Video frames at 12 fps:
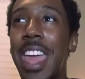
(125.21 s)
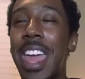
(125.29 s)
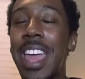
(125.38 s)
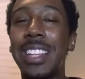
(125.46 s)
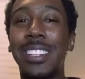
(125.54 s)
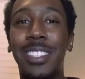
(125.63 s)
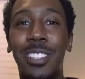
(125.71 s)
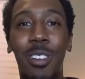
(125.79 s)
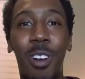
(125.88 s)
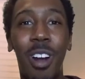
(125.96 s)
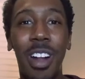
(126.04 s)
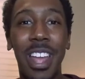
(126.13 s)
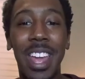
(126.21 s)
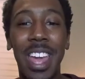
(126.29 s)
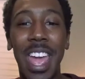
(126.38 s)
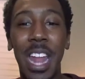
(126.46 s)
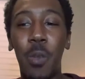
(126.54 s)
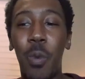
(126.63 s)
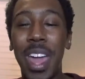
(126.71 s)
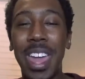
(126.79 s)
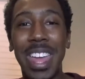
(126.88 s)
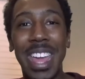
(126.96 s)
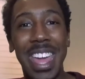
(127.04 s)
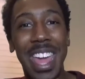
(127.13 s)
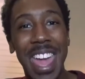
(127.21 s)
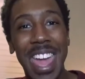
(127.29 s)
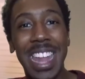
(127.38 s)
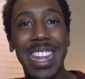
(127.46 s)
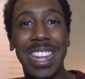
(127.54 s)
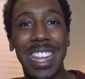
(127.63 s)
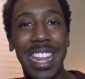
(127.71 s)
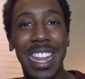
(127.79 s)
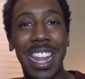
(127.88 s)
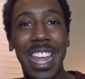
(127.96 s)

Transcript: it started and the way it ended.